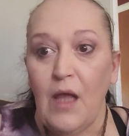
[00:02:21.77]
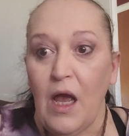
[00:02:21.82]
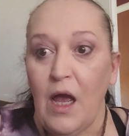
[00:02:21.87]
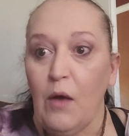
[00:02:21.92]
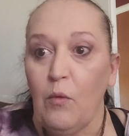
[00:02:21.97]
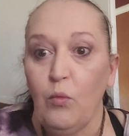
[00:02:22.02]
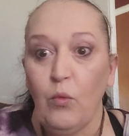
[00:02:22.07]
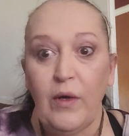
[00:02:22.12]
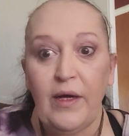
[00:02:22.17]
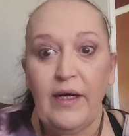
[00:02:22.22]

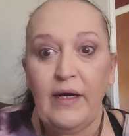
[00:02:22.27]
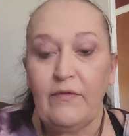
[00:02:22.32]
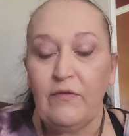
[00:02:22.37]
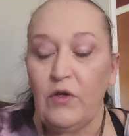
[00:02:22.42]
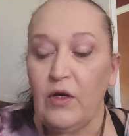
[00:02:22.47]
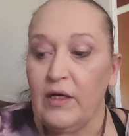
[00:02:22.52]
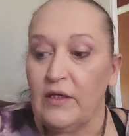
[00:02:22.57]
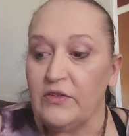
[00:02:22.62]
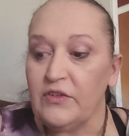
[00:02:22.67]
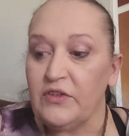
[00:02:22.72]
and
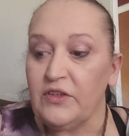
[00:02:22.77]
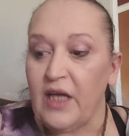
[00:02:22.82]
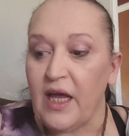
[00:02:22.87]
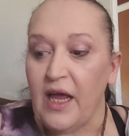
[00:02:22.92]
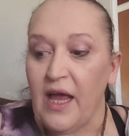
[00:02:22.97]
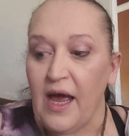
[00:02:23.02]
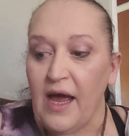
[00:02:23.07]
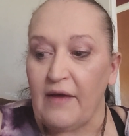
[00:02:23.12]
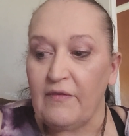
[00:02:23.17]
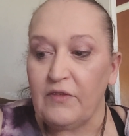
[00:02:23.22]
whatever else they
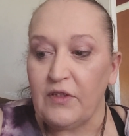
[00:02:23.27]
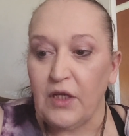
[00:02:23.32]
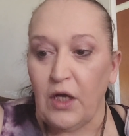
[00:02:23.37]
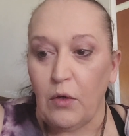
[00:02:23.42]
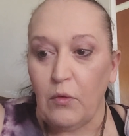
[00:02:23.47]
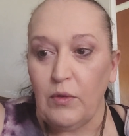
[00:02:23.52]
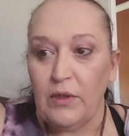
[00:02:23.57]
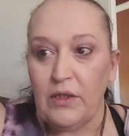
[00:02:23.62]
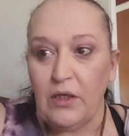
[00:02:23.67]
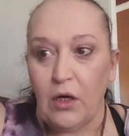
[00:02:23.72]
have
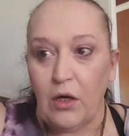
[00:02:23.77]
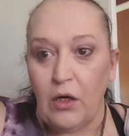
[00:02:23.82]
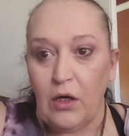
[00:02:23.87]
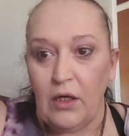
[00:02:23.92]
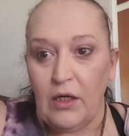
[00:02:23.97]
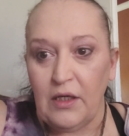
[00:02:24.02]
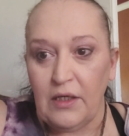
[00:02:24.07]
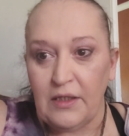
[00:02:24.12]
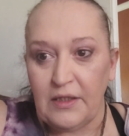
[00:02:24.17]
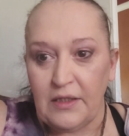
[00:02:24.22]
going
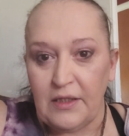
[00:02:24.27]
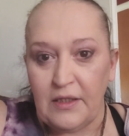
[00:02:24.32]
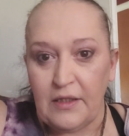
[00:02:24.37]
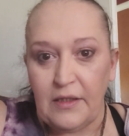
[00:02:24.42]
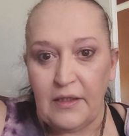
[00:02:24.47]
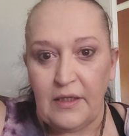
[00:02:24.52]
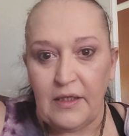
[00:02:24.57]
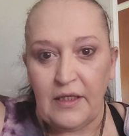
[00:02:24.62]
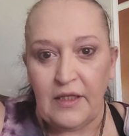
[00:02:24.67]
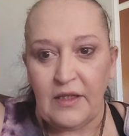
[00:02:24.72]
on
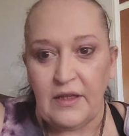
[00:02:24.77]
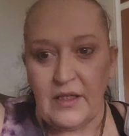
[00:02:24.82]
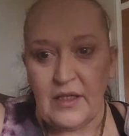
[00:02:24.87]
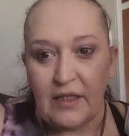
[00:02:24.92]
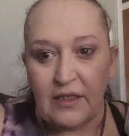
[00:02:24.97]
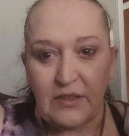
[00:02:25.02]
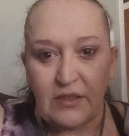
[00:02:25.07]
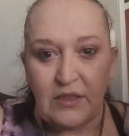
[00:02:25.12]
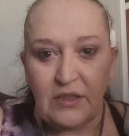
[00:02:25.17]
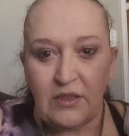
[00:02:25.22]
in
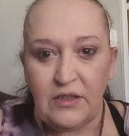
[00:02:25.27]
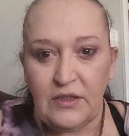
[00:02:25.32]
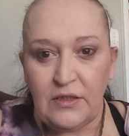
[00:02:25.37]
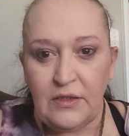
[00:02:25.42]
this.